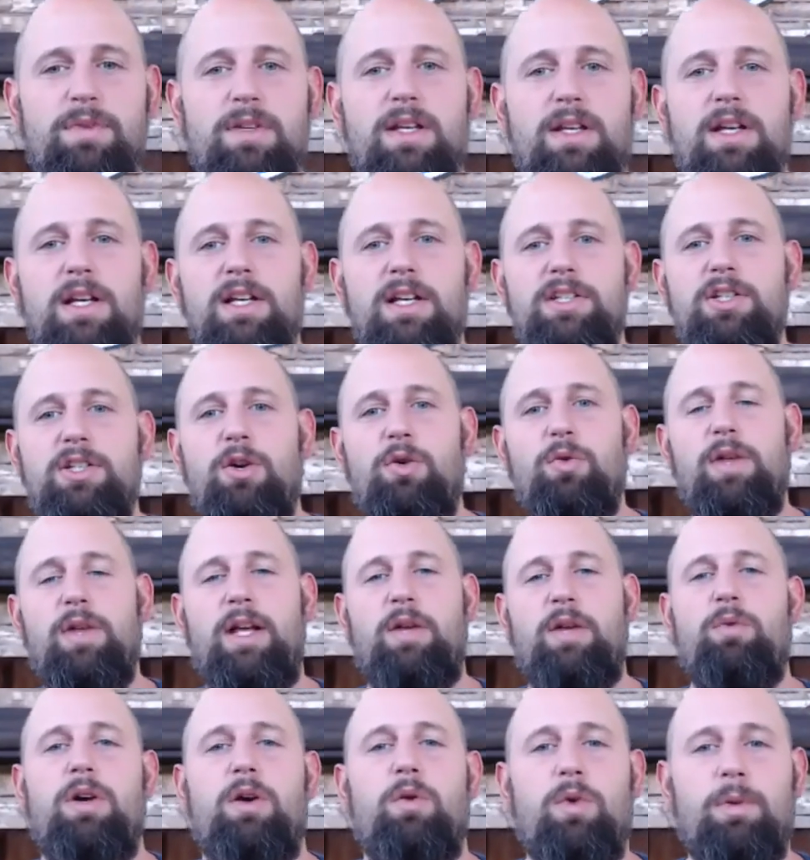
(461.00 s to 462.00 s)
so
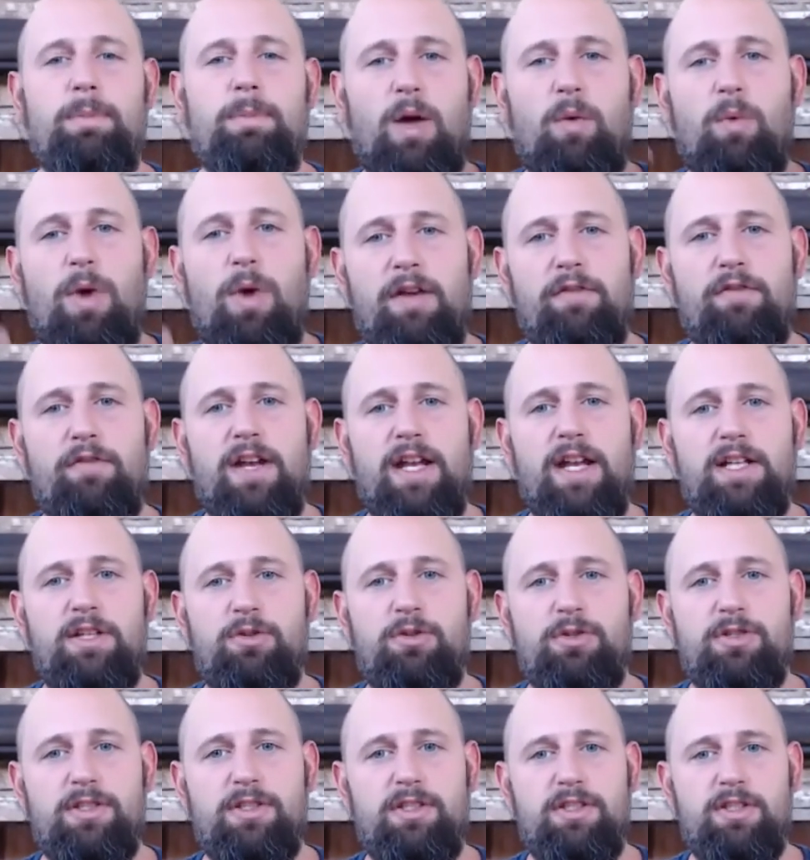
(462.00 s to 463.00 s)
like when my wife and I
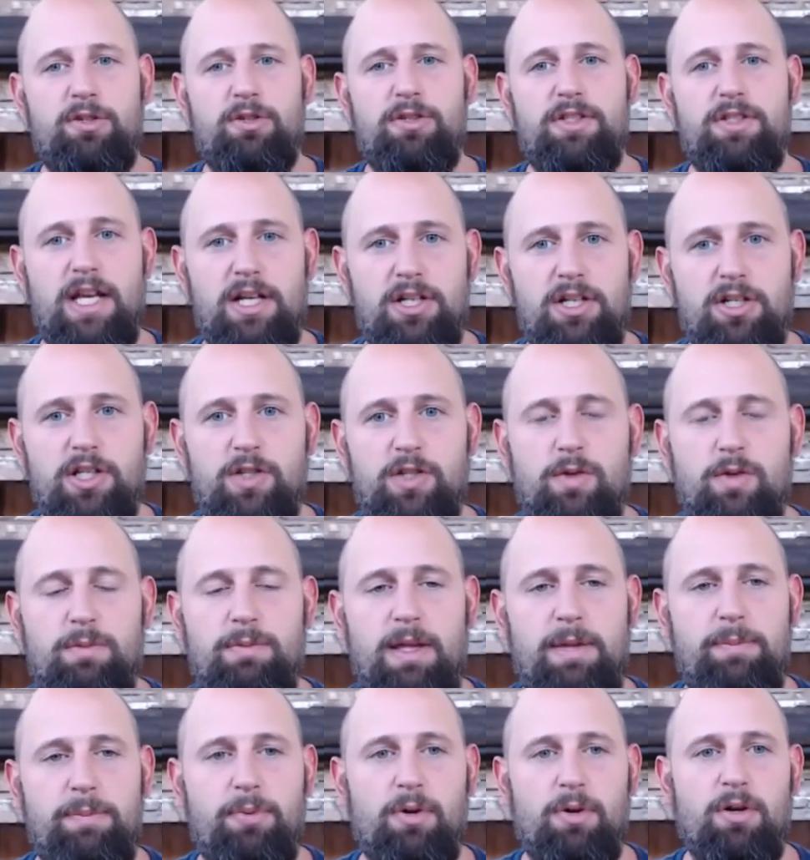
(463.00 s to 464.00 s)
do sessions with
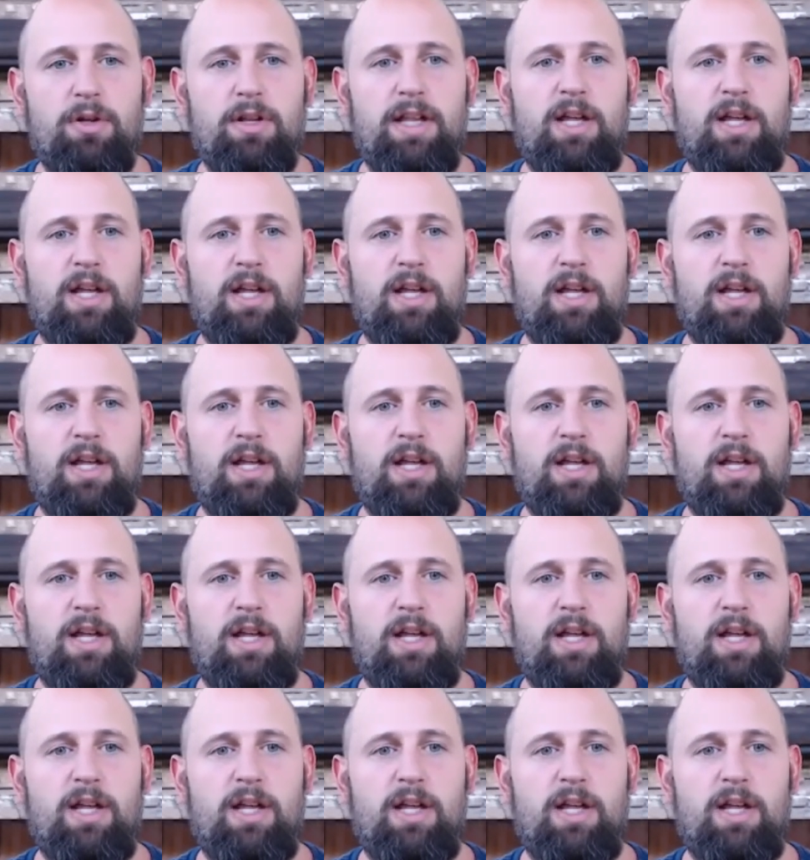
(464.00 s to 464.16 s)
people,